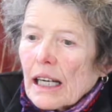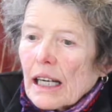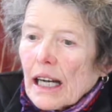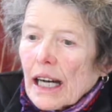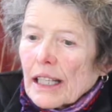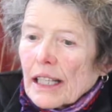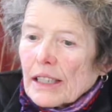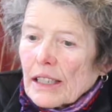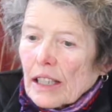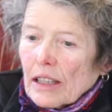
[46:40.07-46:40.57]
a
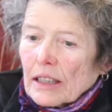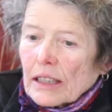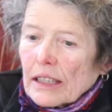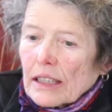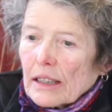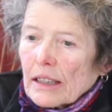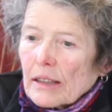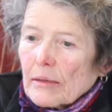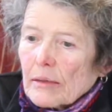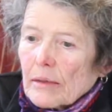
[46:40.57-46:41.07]

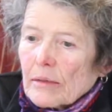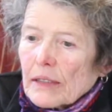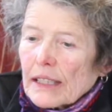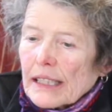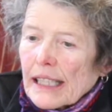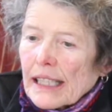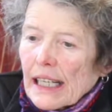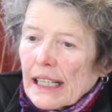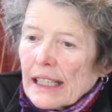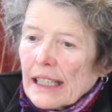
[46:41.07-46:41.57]
doctor
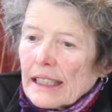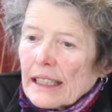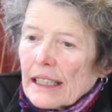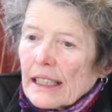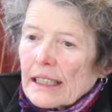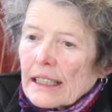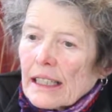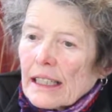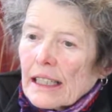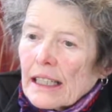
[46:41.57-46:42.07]
saying that
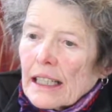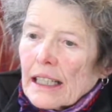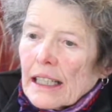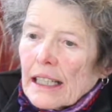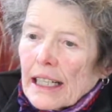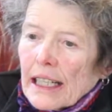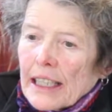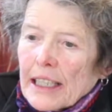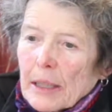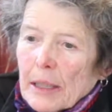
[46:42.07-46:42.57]

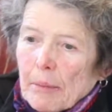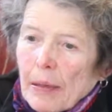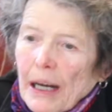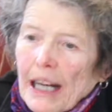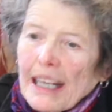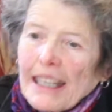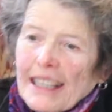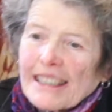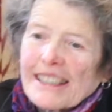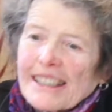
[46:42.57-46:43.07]
in the
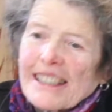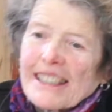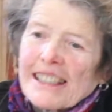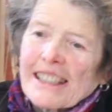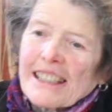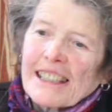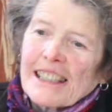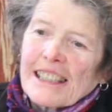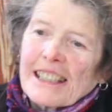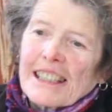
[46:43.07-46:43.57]
past,
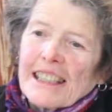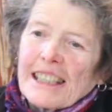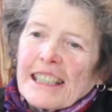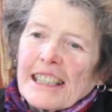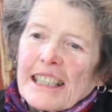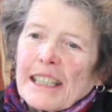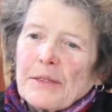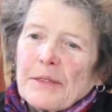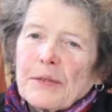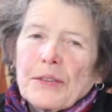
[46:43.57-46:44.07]

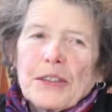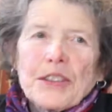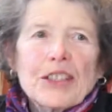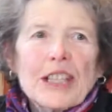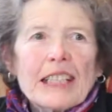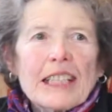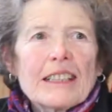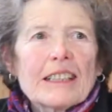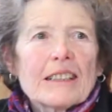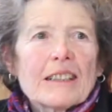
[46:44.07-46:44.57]
if you
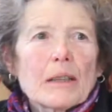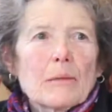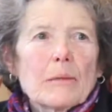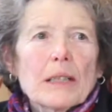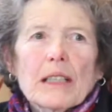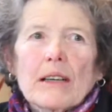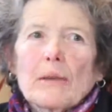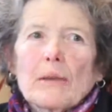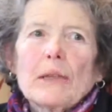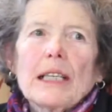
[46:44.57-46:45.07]
said to somebody,
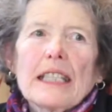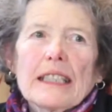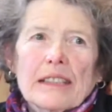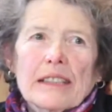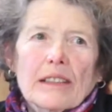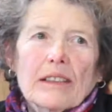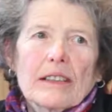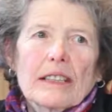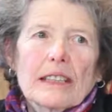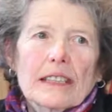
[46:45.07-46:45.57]
"I'm really
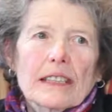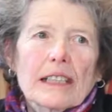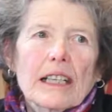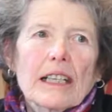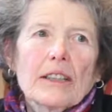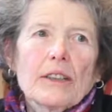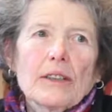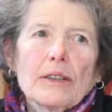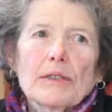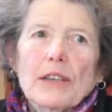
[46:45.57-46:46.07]
sorry to tell
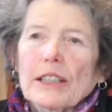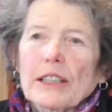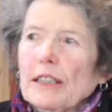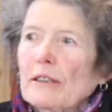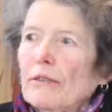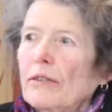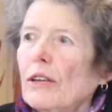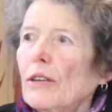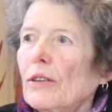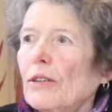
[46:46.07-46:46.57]
you you've got the
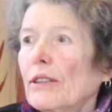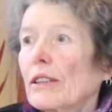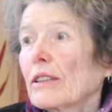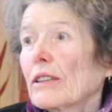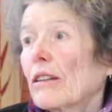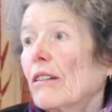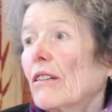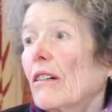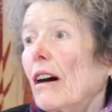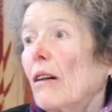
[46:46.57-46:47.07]
flu," you'd
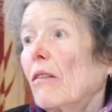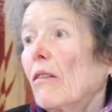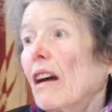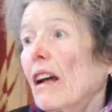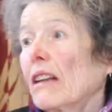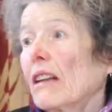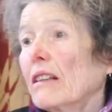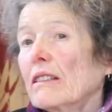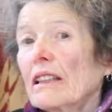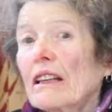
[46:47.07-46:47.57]
go, "Oh, well,
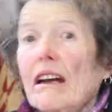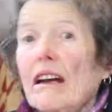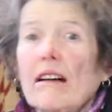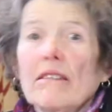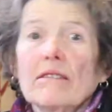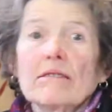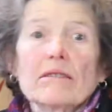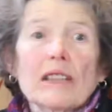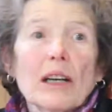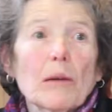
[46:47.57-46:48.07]
a
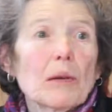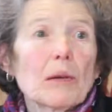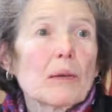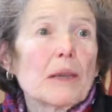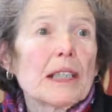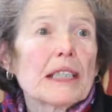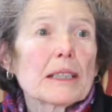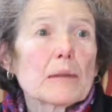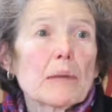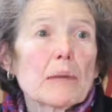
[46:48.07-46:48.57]
couple of
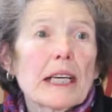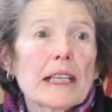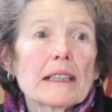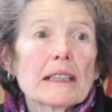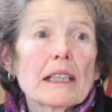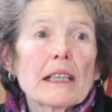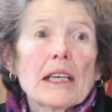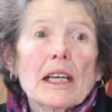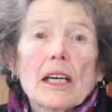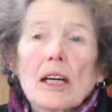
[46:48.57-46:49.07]
weeks in bed."
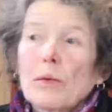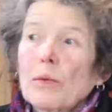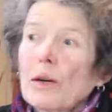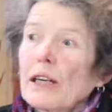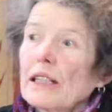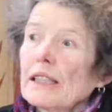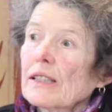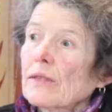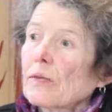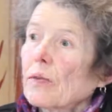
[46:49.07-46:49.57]

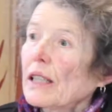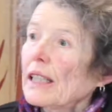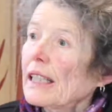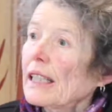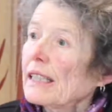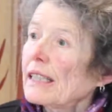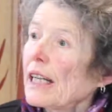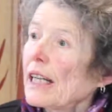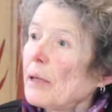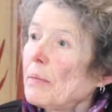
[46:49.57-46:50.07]
Whereas when they
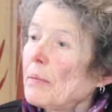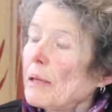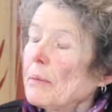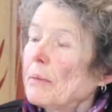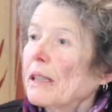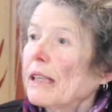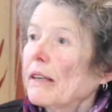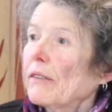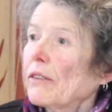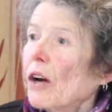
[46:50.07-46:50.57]
tell people
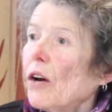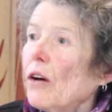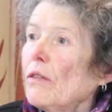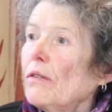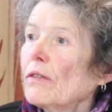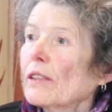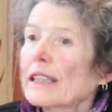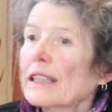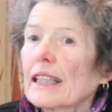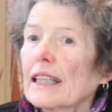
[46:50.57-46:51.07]
they've
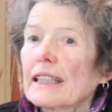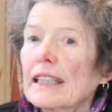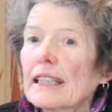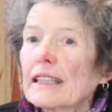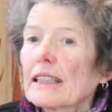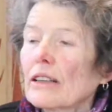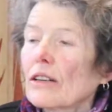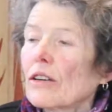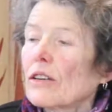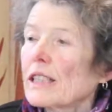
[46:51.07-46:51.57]
COVID, they think
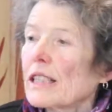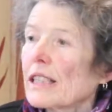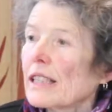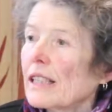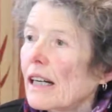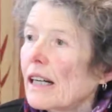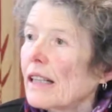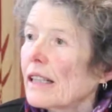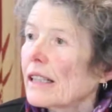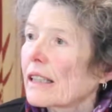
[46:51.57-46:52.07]
they're going to
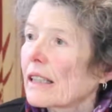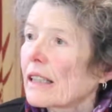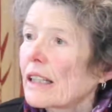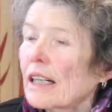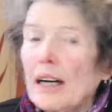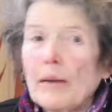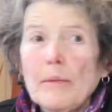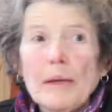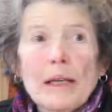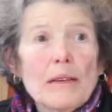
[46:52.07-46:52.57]
die. I
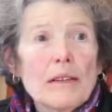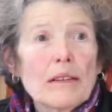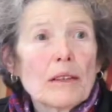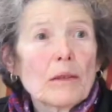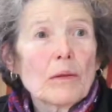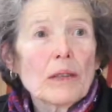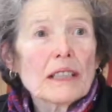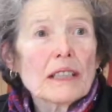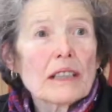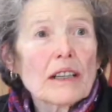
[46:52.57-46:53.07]
mean,
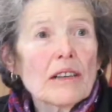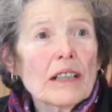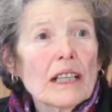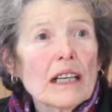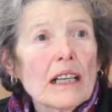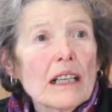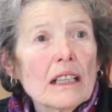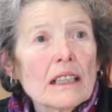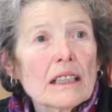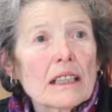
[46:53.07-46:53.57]
what's going
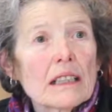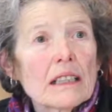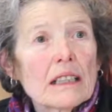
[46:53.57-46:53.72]
on?